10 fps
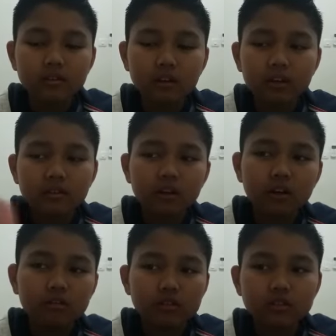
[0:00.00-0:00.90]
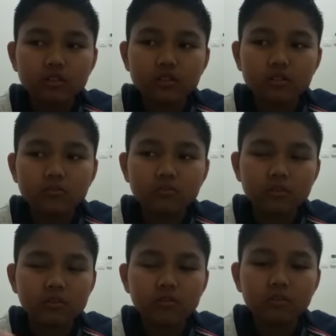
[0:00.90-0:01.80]
not college,
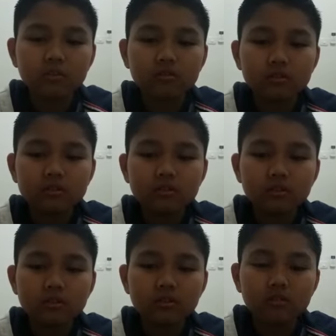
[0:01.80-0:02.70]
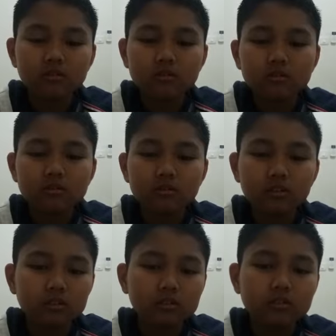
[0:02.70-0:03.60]
but it always almost
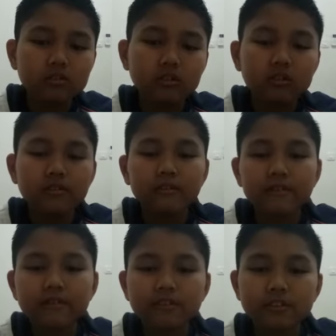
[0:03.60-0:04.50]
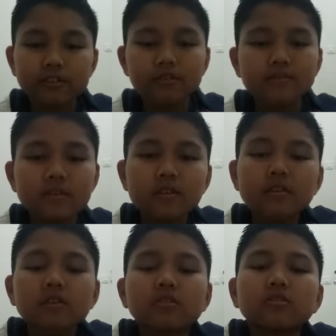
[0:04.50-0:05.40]
college after it.
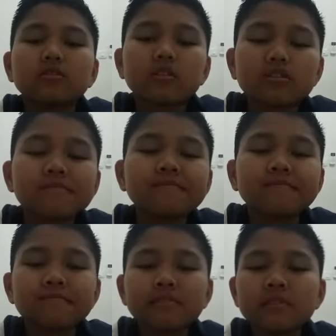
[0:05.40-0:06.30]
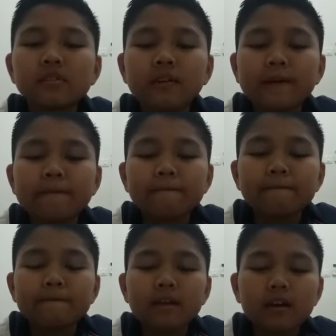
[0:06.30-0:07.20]
So
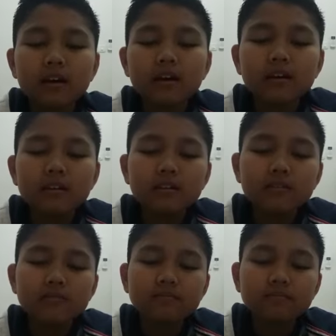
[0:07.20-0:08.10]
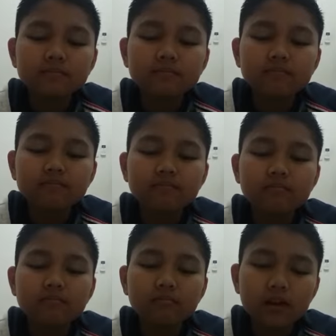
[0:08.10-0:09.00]

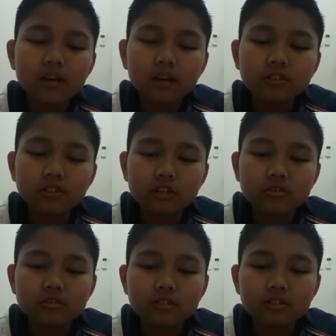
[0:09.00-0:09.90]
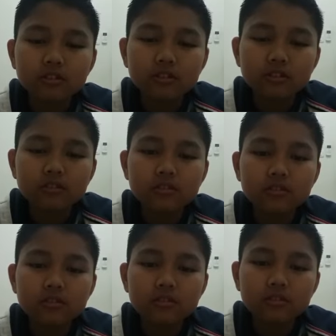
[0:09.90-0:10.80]
my age actually
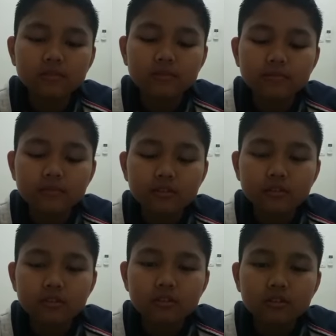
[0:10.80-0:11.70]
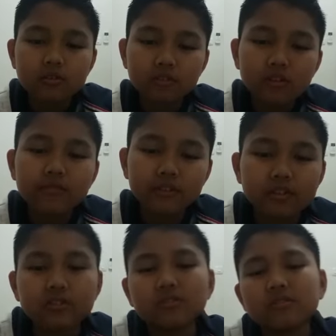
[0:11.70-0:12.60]
is 12
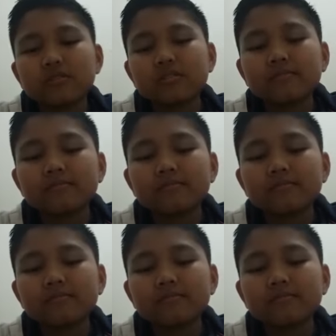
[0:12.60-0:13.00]
years old.